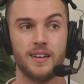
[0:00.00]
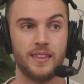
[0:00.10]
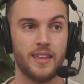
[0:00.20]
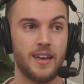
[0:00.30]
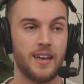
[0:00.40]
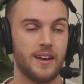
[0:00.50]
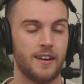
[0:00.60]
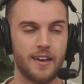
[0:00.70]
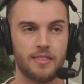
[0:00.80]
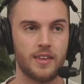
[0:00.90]
then
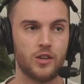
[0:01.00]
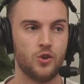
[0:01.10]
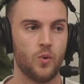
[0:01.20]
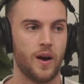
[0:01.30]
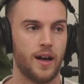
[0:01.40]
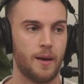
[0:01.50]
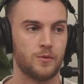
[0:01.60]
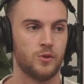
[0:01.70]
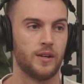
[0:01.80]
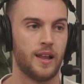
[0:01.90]
I think you are
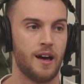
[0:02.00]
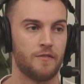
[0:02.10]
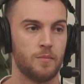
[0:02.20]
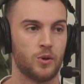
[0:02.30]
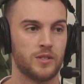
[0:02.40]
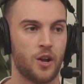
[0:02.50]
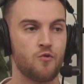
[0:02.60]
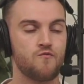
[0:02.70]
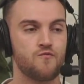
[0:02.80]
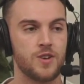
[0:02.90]
absolutely laughing, because I
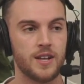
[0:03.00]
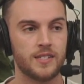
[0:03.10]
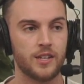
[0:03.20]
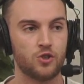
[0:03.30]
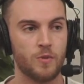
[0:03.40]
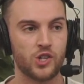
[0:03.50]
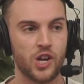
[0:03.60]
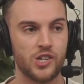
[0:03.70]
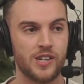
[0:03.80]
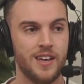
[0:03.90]
don't really see too much
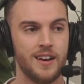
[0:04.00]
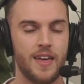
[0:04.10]
changing.